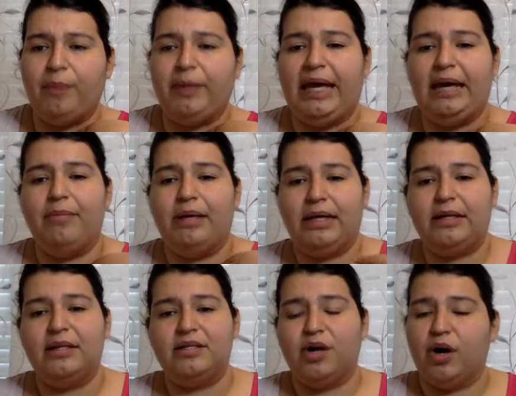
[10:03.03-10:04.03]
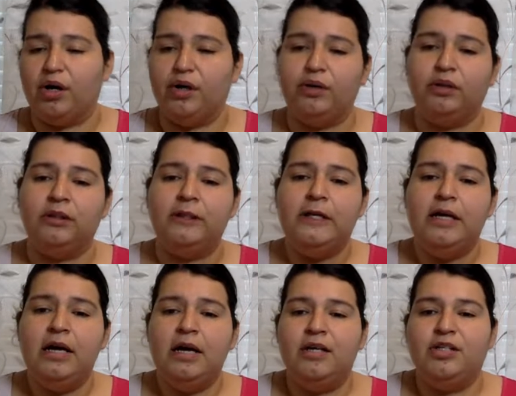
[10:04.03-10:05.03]
replicate mean in this article?
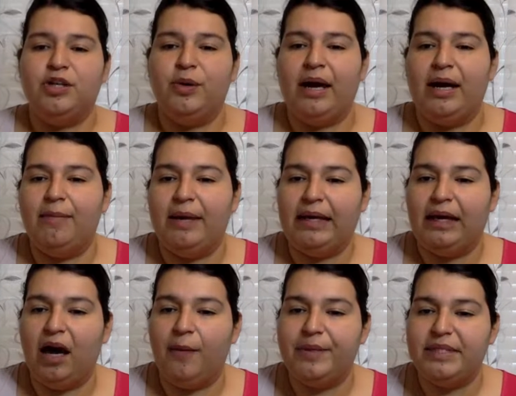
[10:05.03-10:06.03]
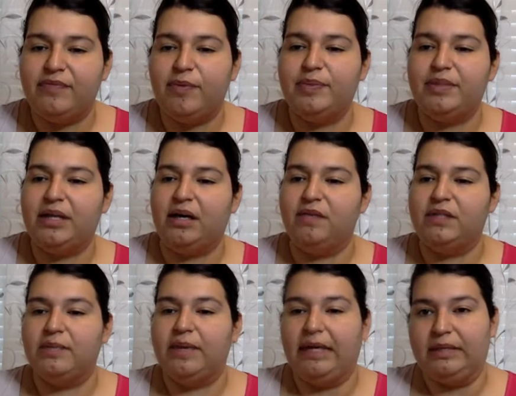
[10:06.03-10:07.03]
So you had making copies of
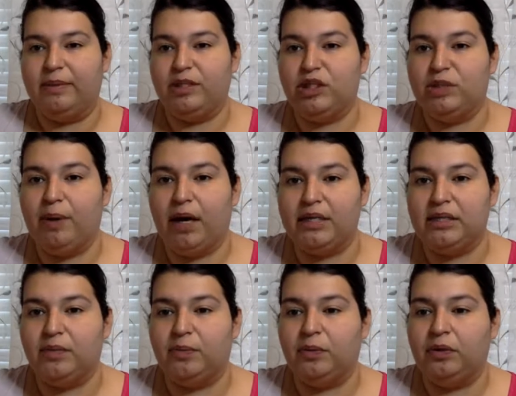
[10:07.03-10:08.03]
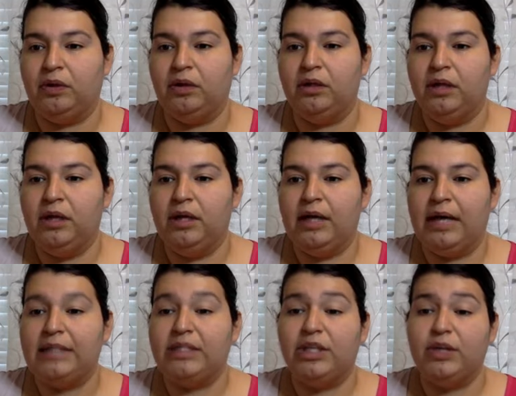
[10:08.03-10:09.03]
themselves to make as much as possible,
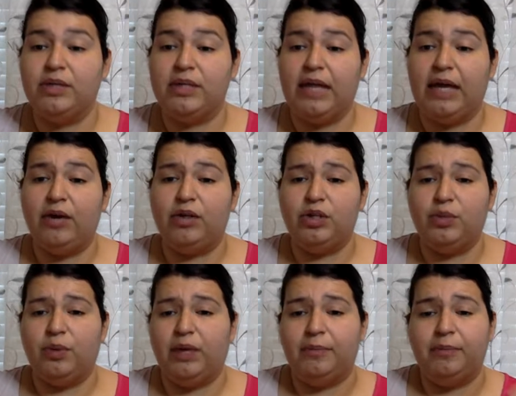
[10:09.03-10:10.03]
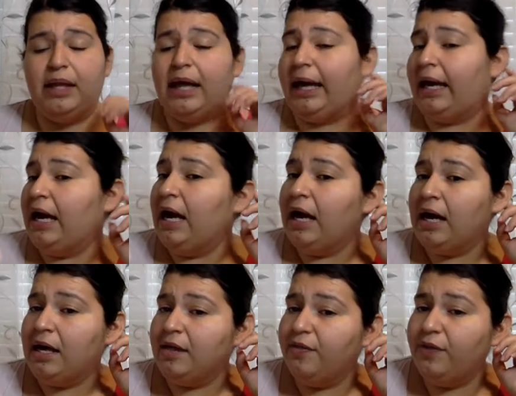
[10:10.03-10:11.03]
to use again, or to reapply.
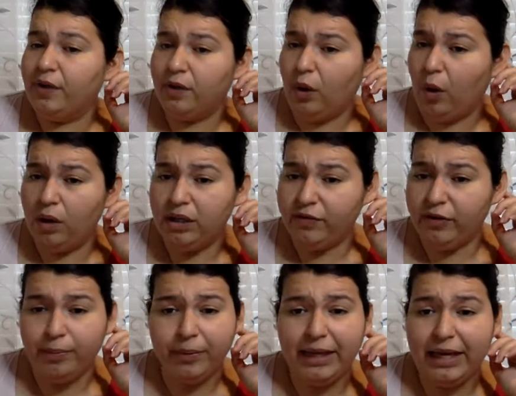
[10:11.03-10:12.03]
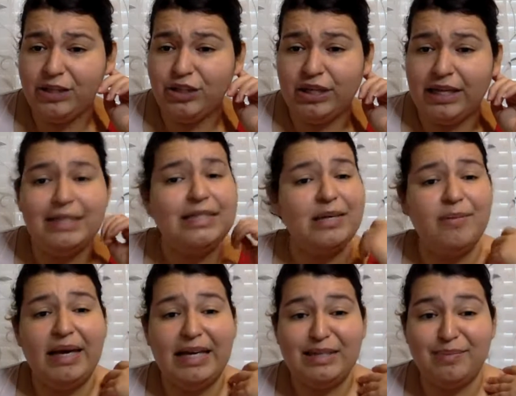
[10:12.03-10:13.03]
The goal of replication is
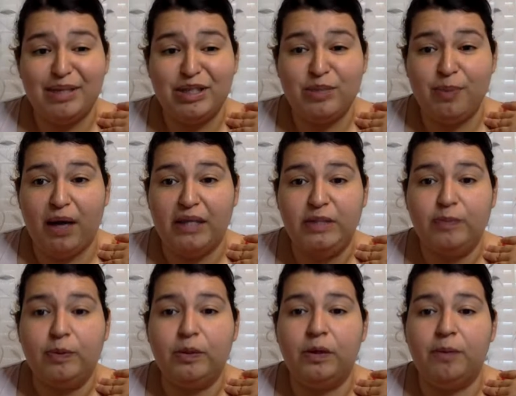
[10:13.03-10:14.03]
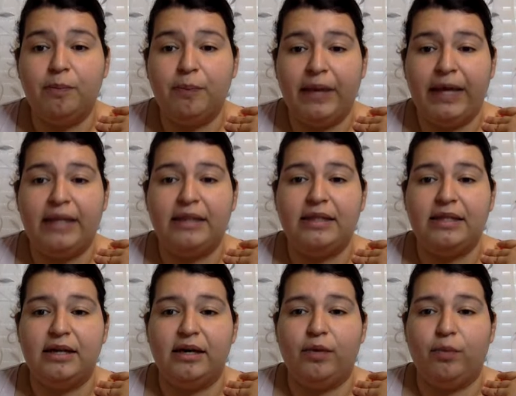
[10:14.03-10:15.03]
to make as much as possible, but
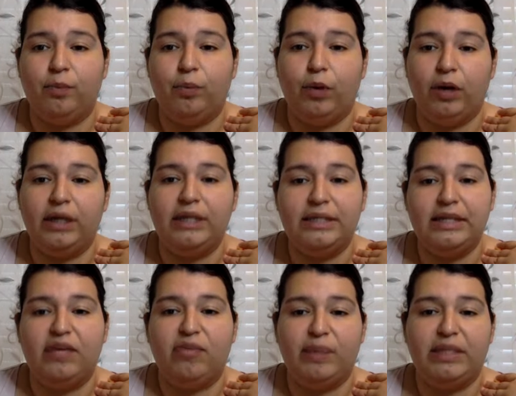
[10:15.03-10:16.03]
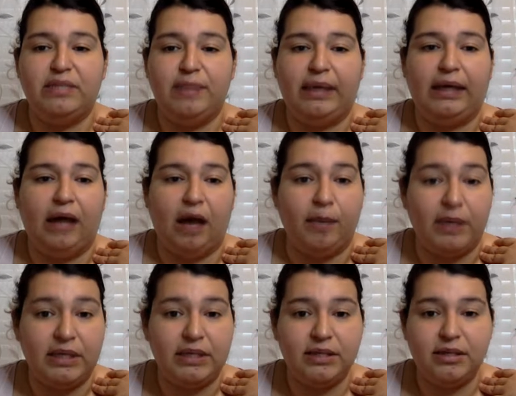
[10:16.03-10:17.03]
the word itself means making
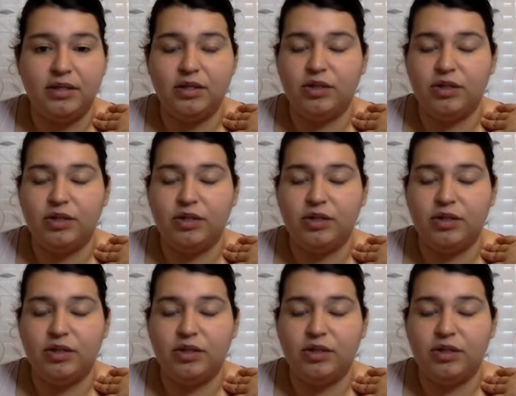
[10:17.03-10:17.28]
copies.